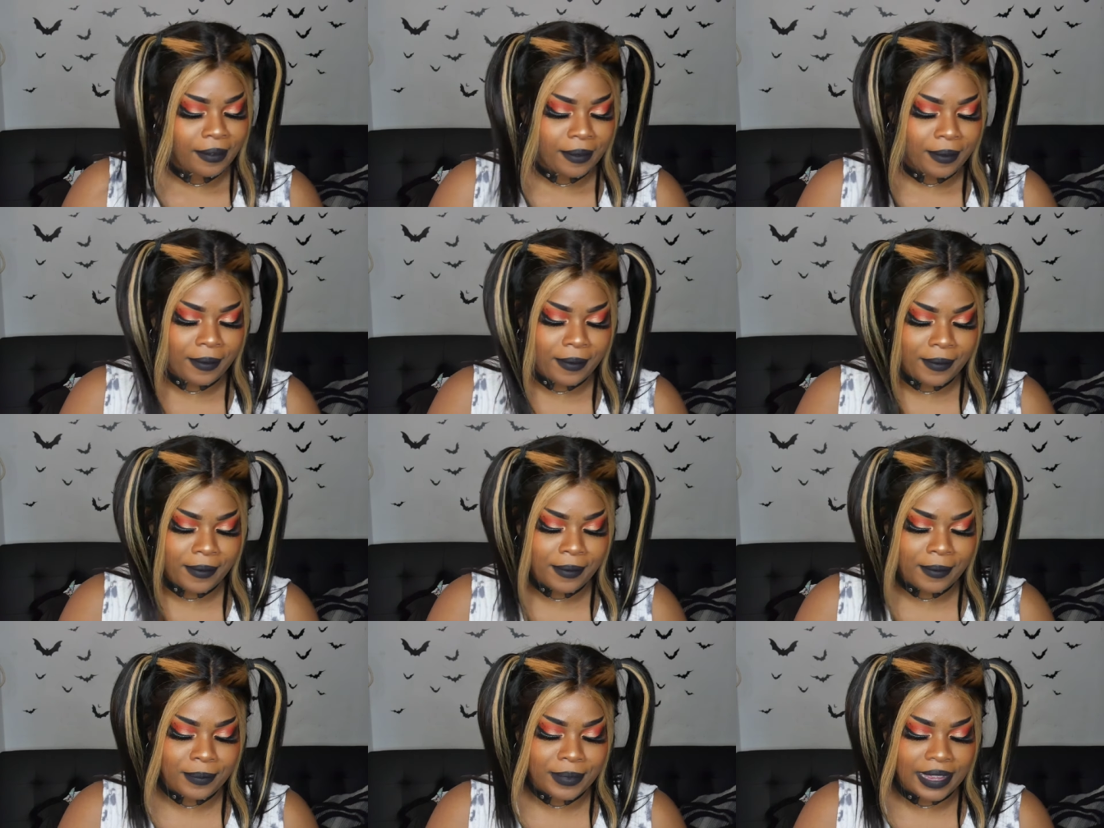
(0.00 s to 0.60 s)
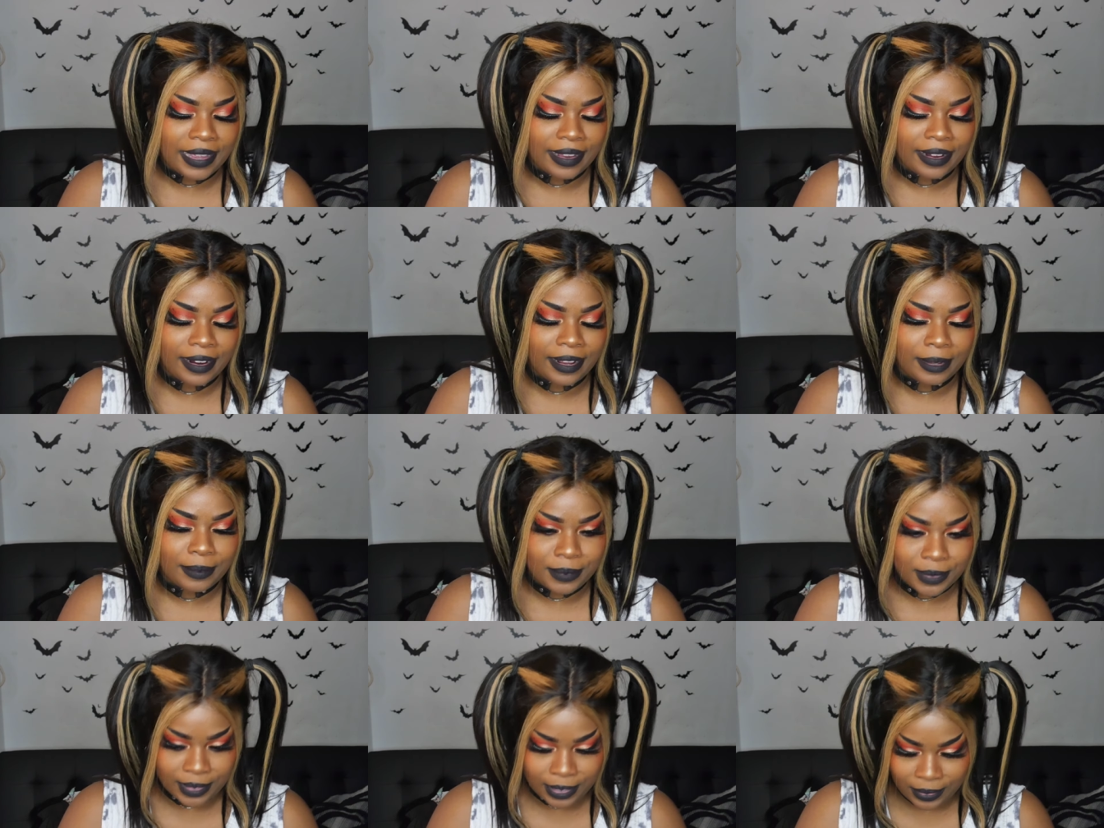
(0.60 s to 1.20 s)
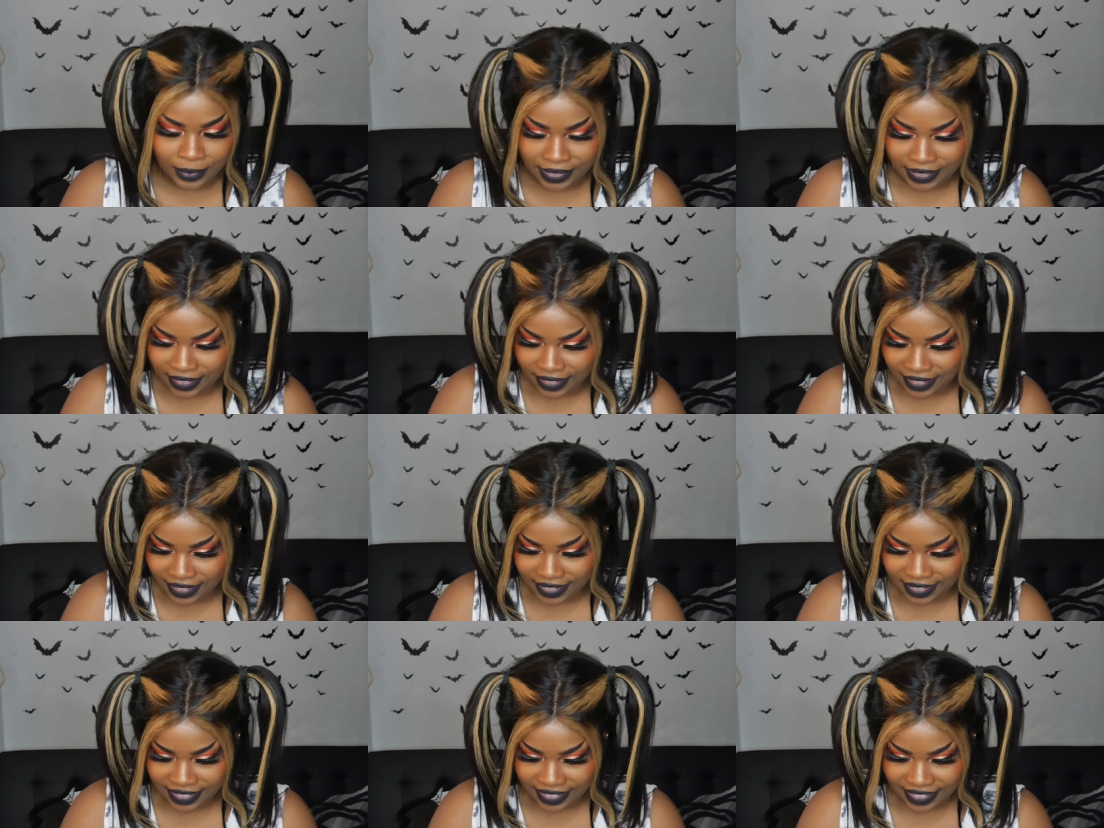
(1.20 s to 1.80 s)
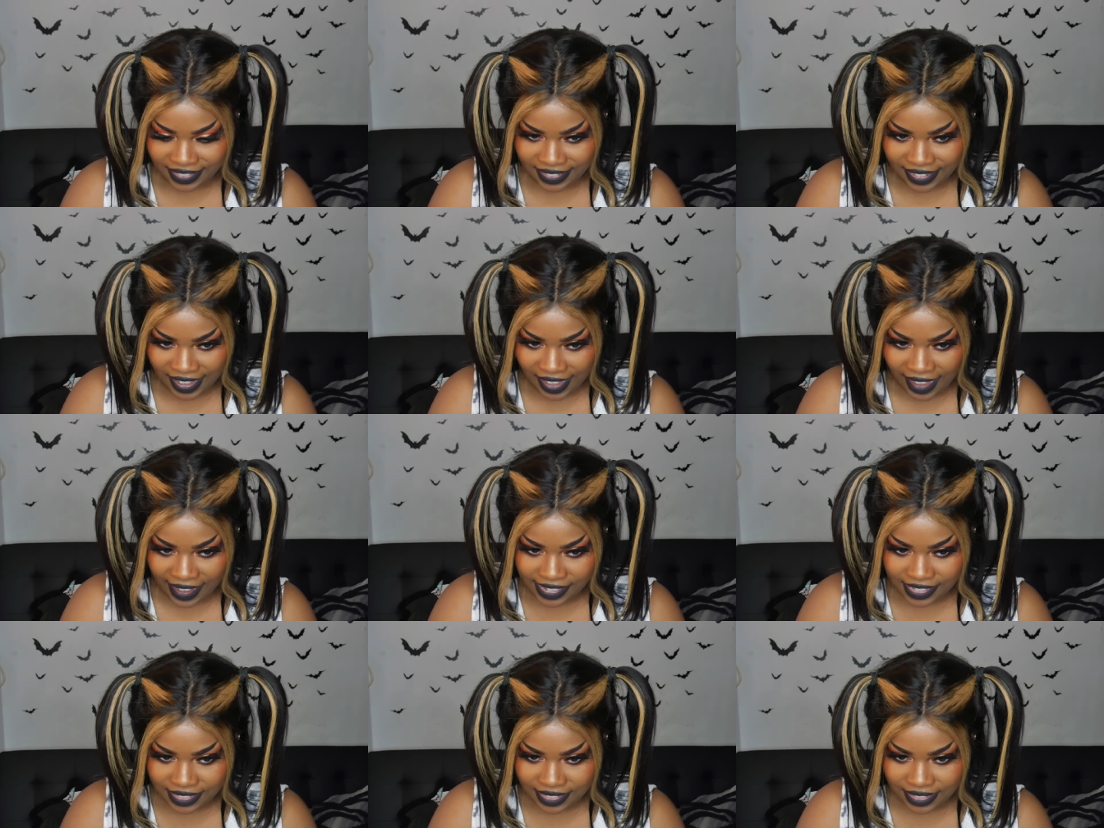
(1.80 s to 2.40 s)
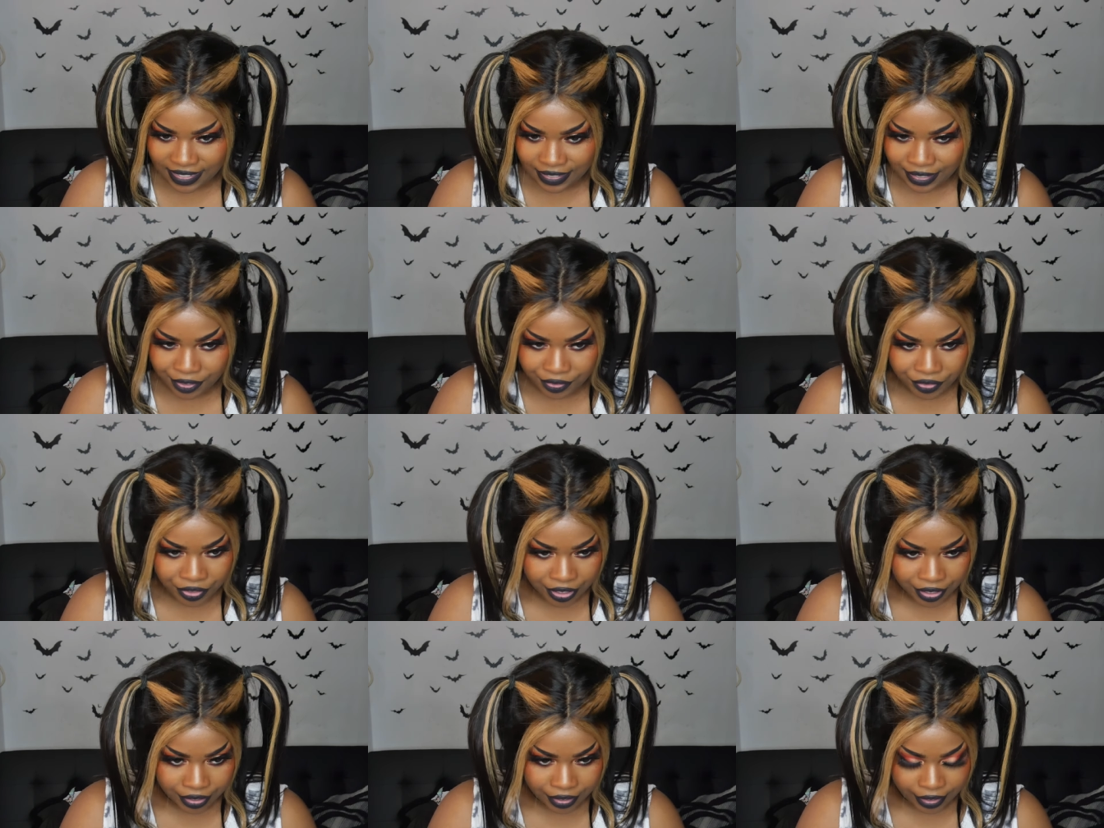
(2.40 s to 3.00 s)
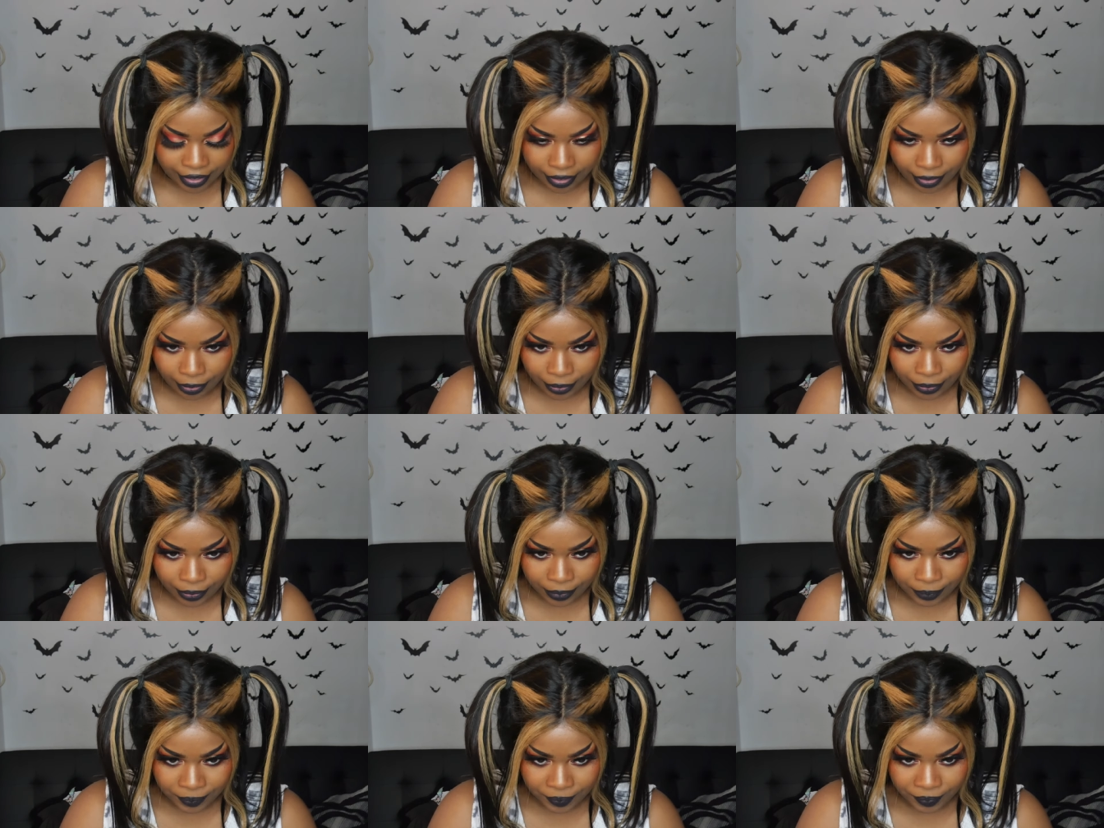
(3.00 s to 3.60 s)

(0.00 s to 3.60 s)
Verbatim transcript: Oh man, I am so into this. I just need to figure out